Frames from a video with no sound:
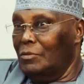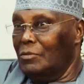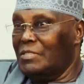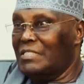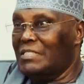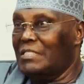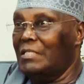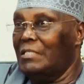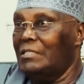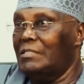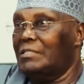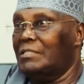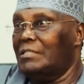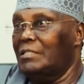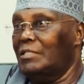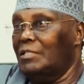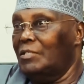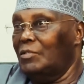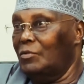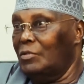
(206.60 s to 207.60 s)
state
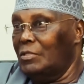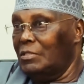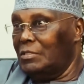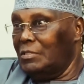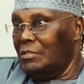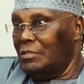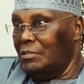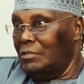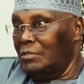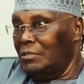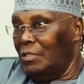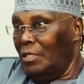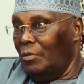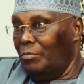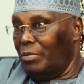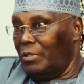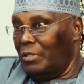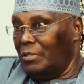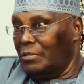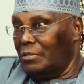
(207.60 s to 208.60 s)
security
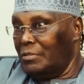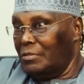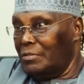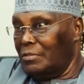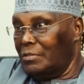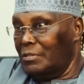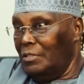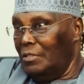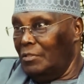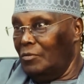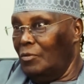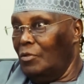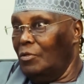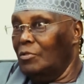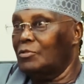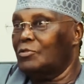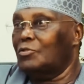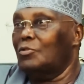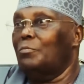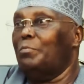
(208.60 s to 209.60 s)
apparatus and
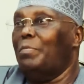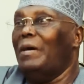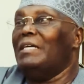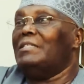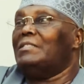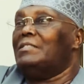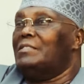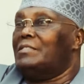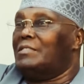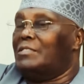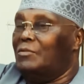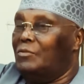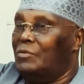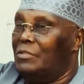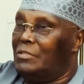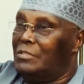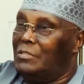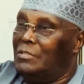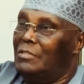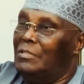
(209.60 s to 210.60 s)
also party
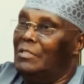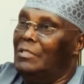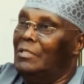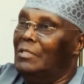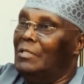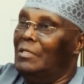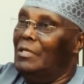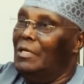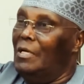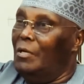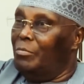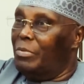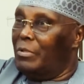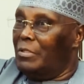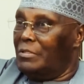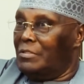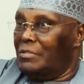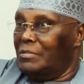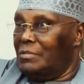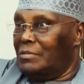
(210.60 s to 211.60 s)
security
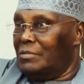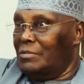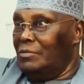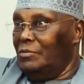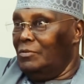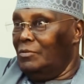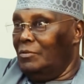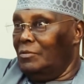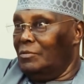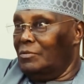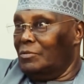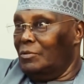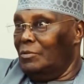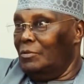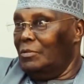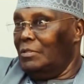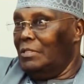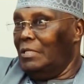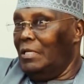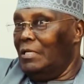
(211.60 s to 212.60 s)
apparatus.
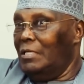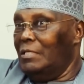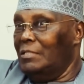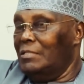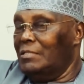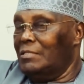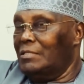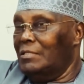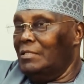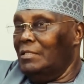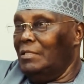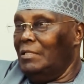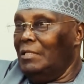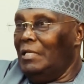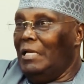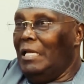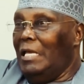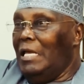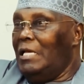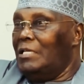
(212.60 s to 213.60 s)
So there is
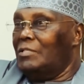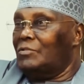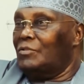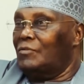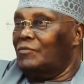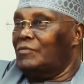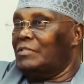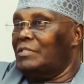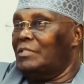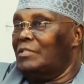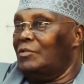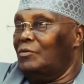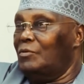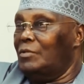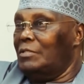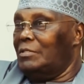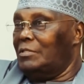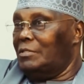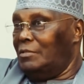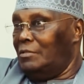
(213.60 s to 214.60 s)
layers of
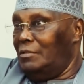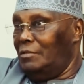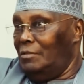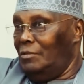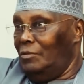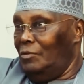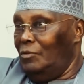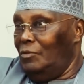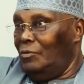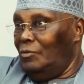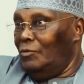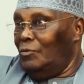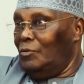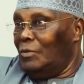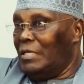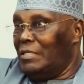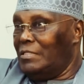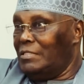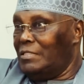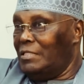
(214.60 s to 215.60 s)
security, you
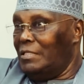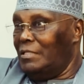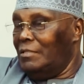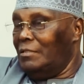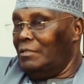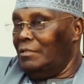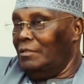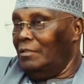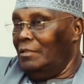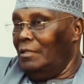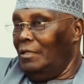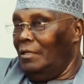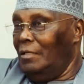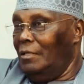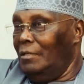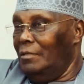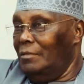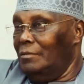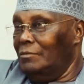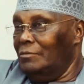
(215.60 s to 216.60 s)
can say,
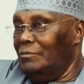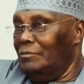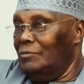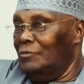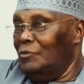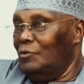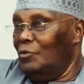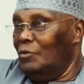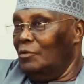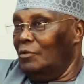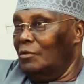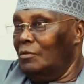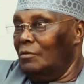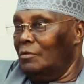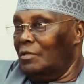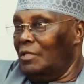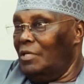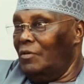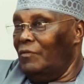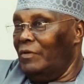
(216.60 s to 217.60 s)

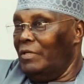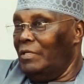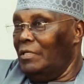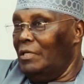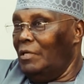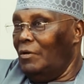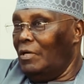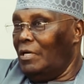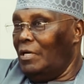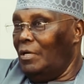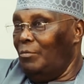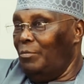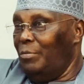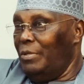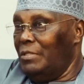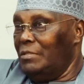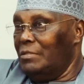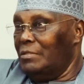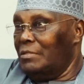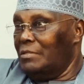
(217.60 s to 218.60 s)
covering our
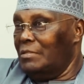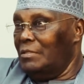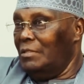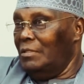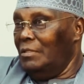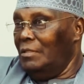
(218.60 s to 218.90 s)
campaigns.